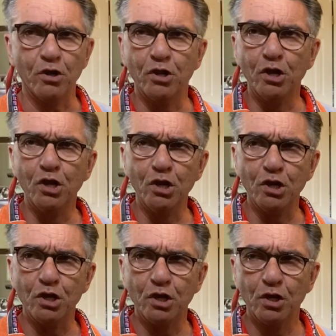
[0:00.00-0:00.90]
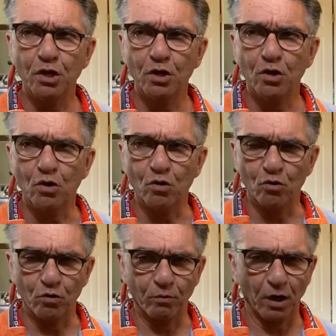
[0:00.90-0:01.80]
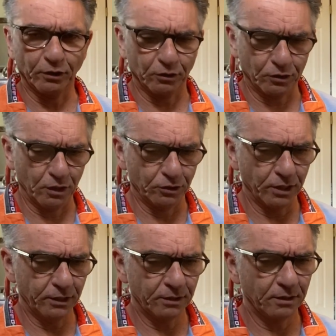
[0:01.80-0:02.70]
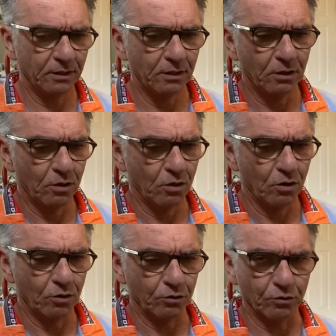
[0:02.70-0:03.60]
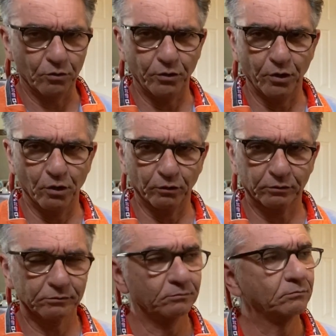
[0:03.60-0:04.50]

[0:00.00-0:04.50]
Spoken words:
He who brought the sunset to the earth.